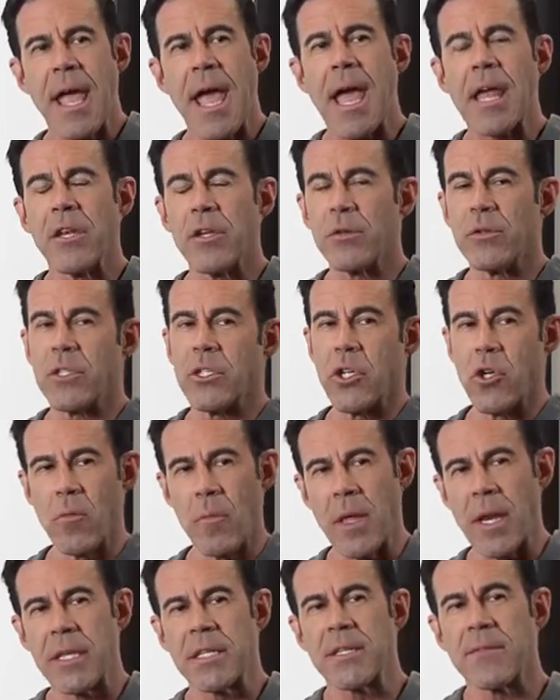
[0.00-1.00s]
and do 2
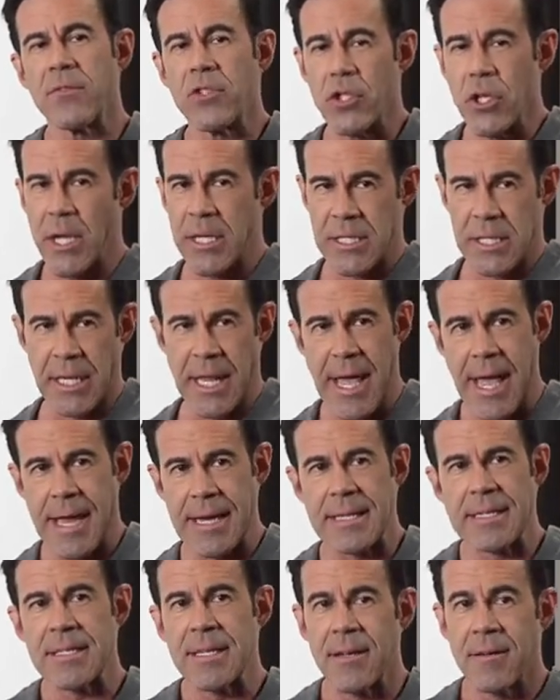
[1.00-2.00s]
minutes of just
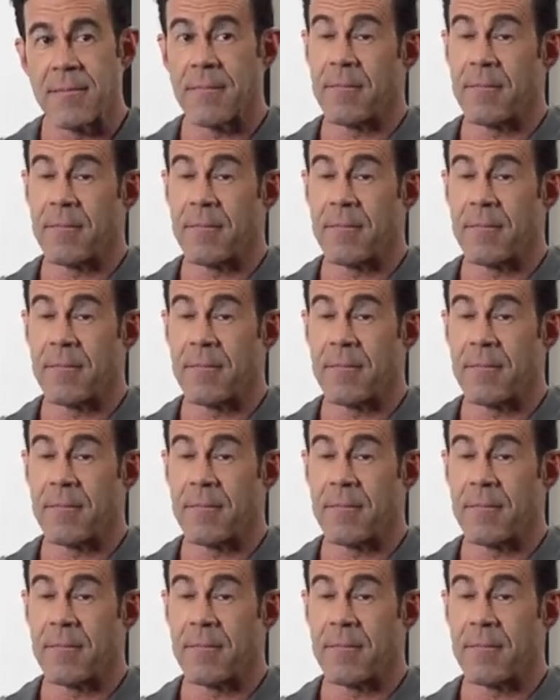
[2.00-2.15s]
legs.